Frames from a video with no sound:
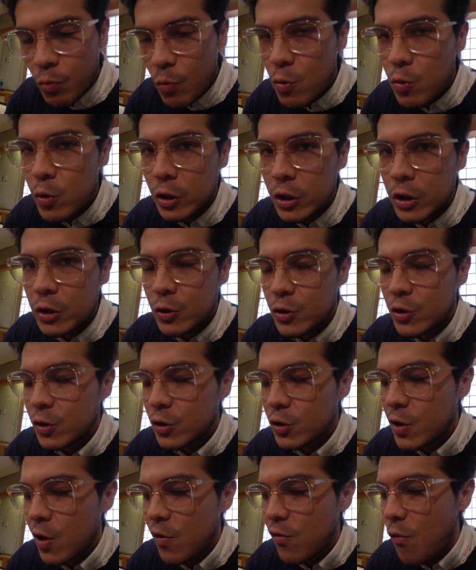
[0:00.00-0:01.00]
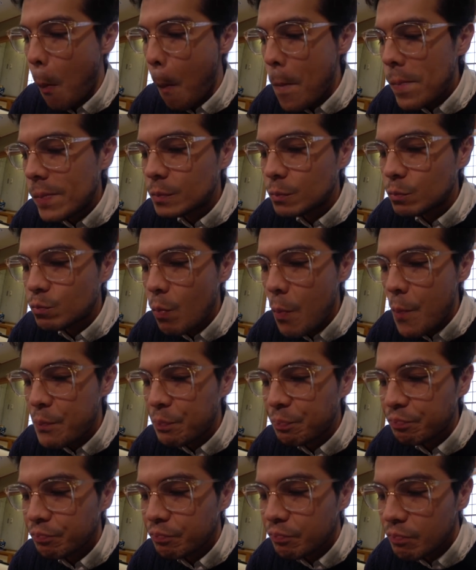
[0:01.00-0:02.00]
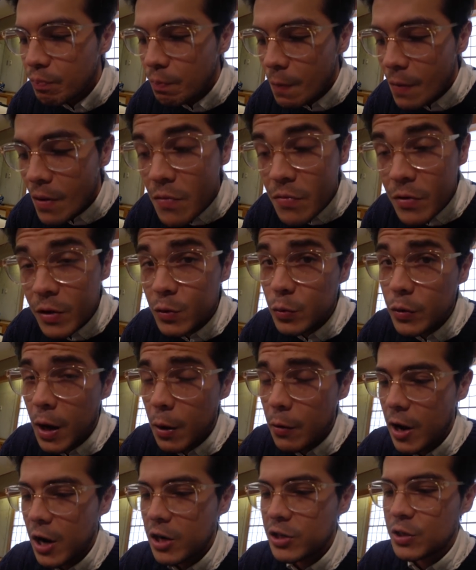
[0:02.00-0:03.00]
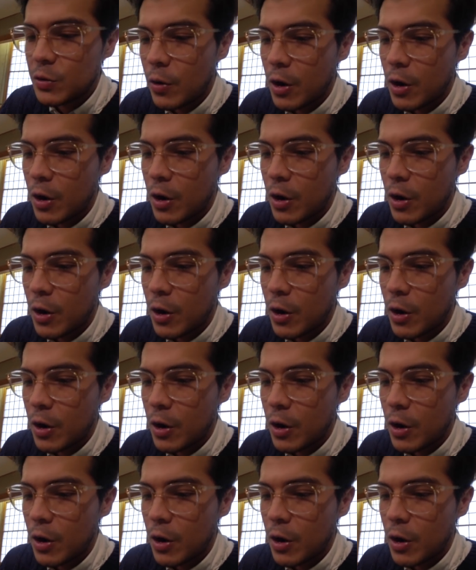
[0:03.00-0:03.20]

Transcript: Really interesting stuff. This one I would actually